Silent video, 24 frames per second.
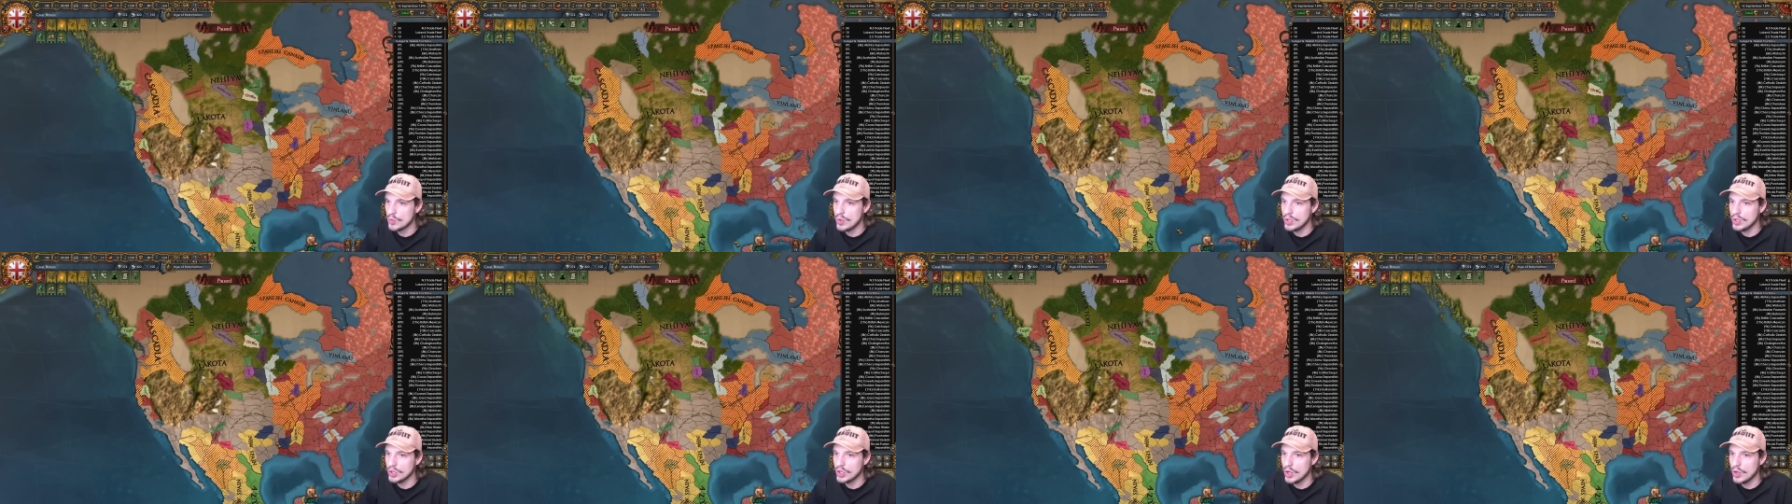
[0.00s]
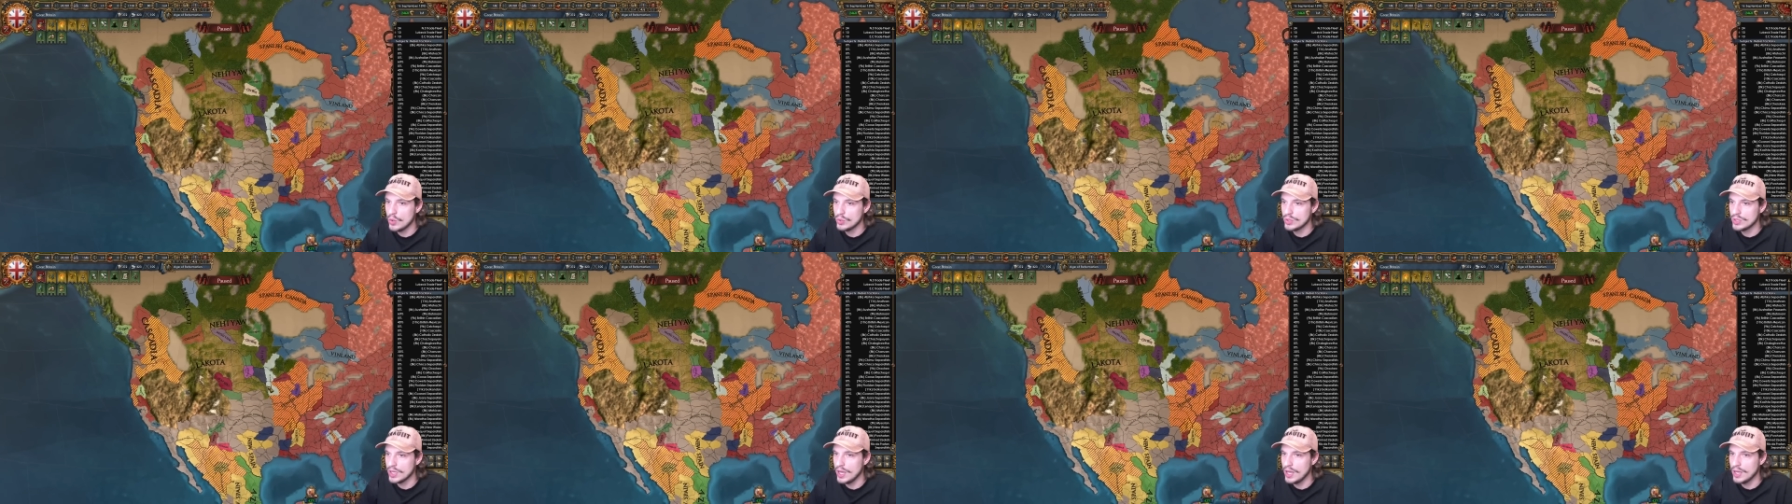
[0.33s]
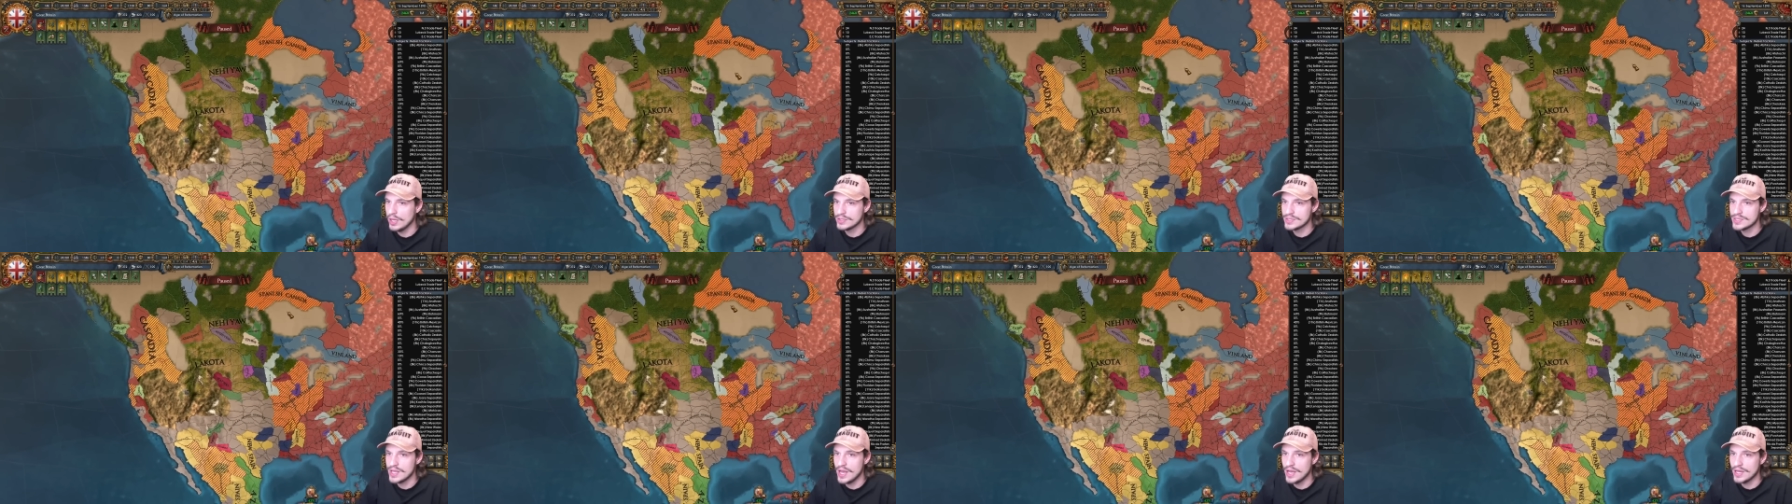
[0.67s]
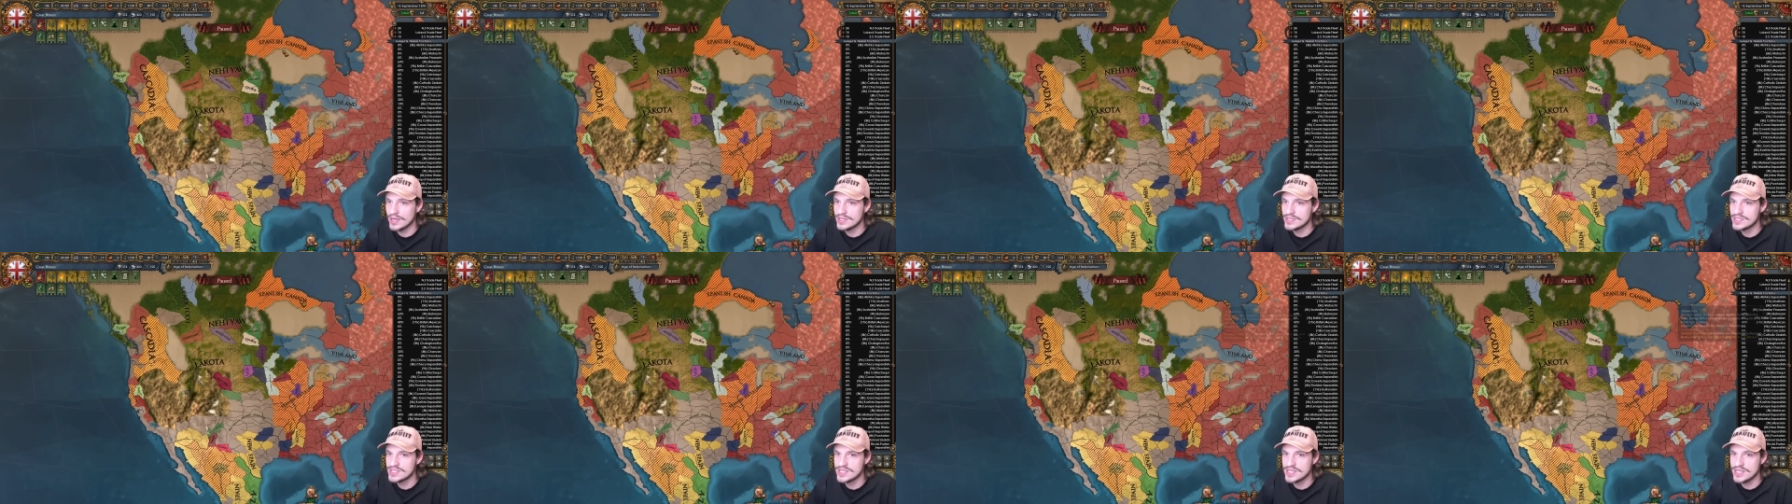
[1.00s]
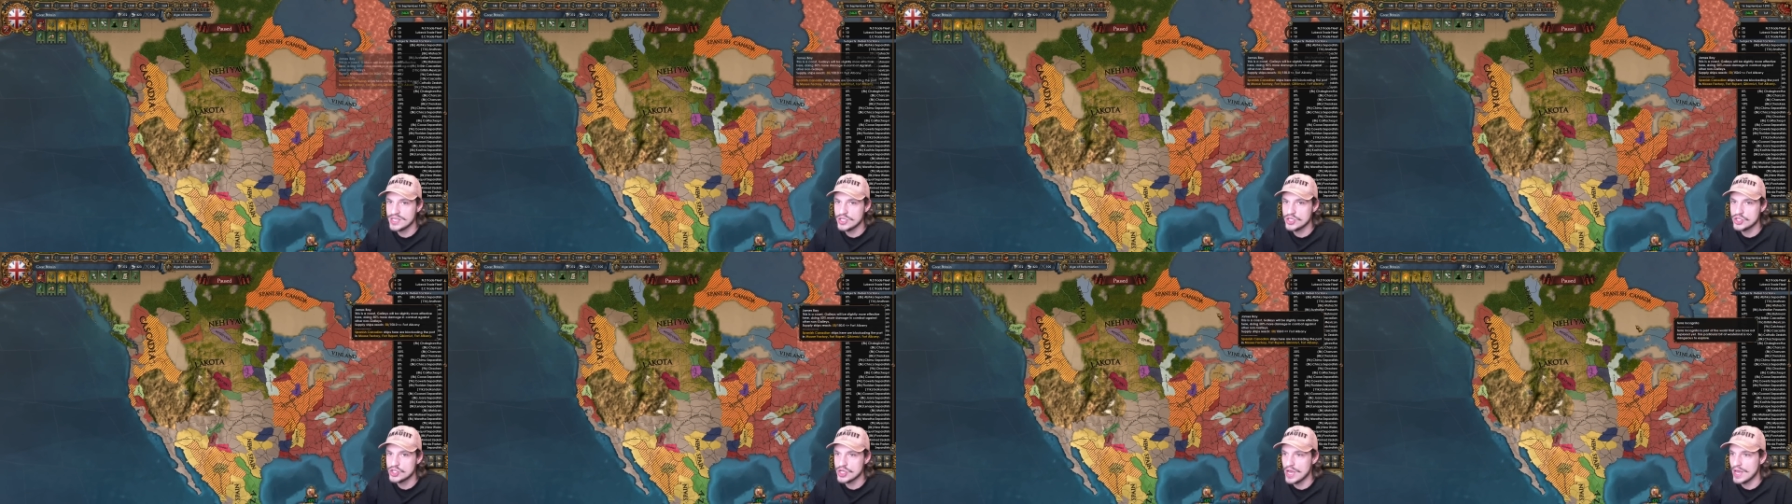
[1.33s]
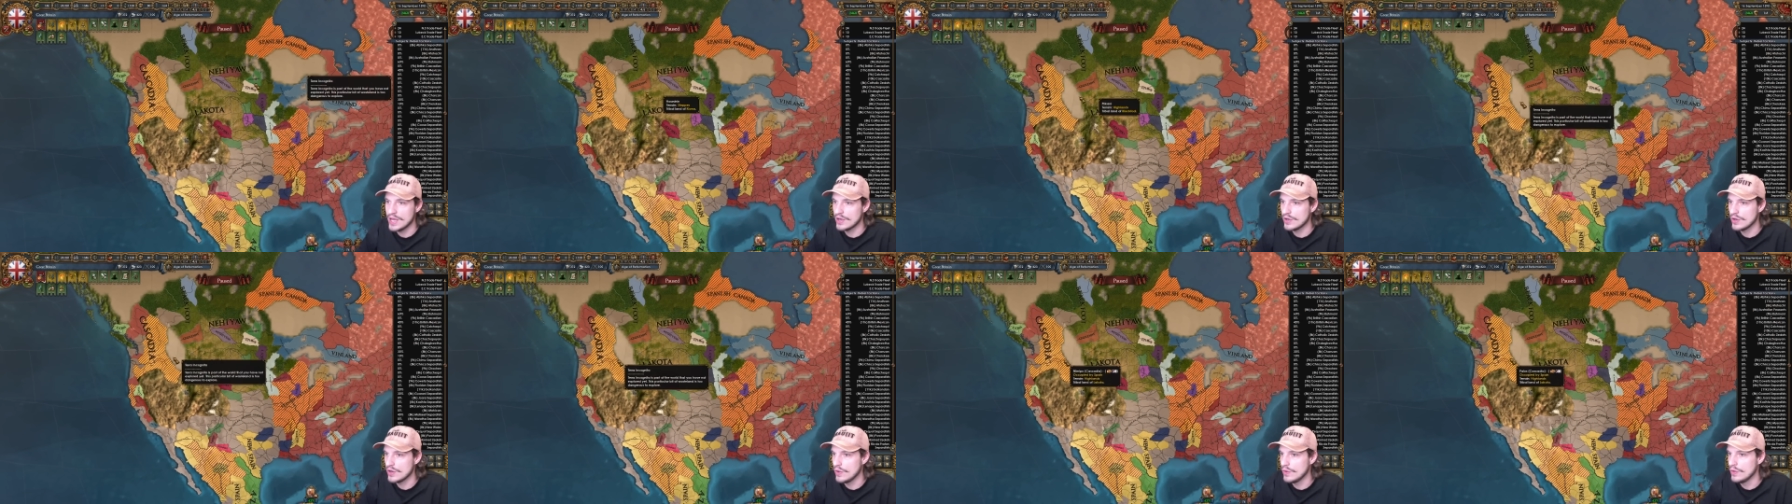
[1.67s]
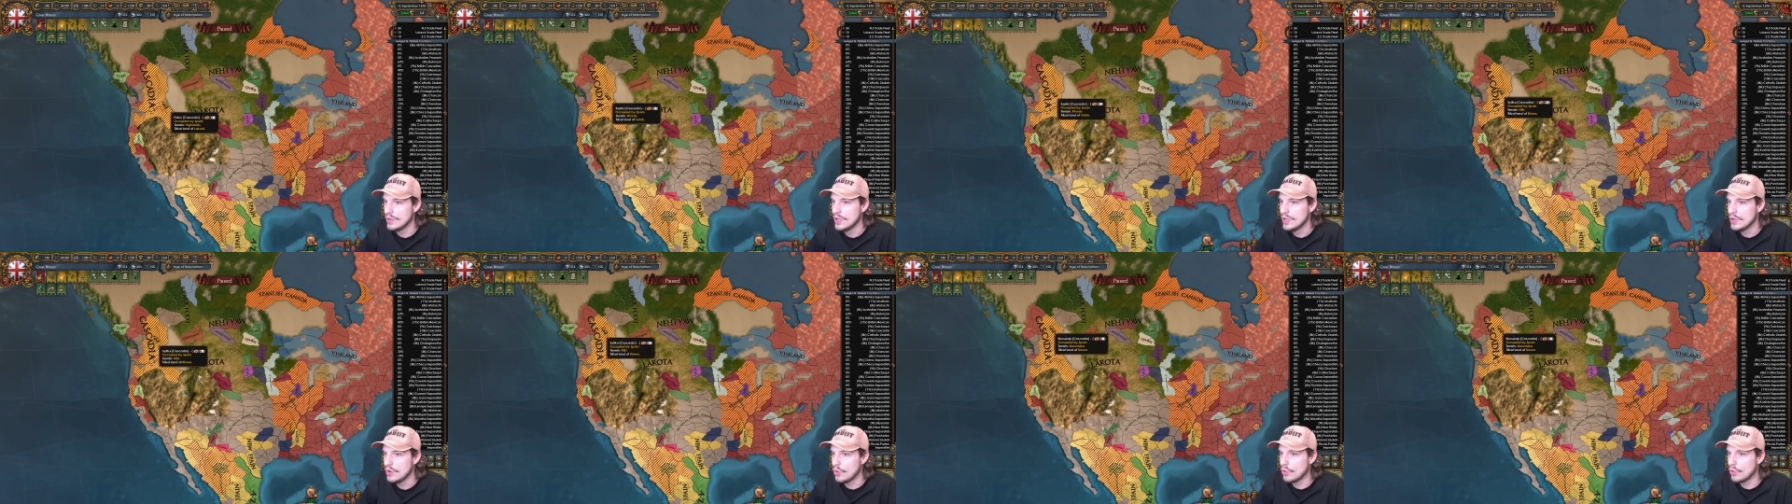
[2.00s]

will go to unsiege, I don't know,